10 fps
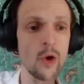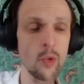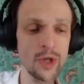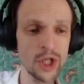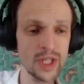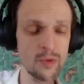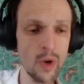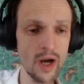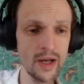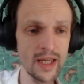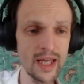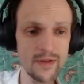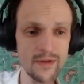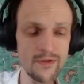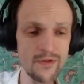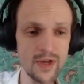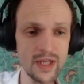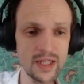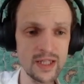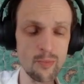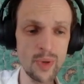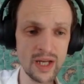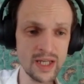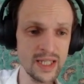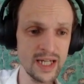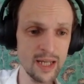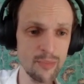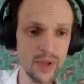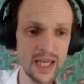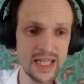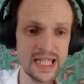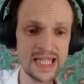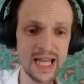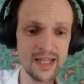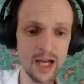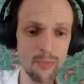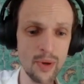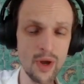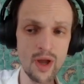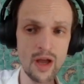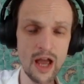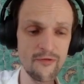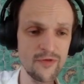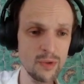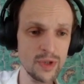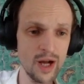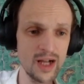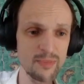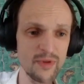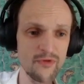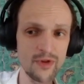which is why this big city place set up a few tiles before